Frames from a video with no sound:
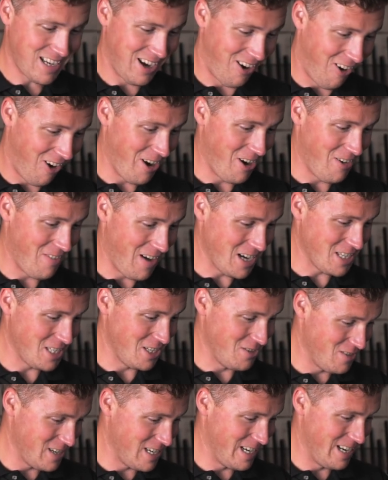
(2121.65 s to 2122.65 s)
kind of
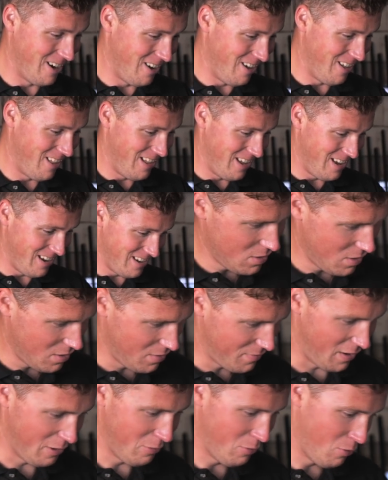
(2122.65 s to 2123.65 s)
actually really like that.
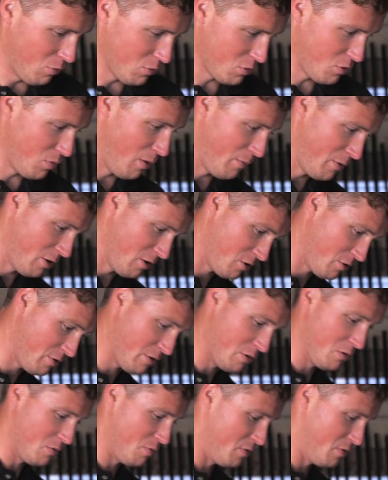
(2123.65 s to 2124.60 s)
If anyone wants to buy me a nice Christmas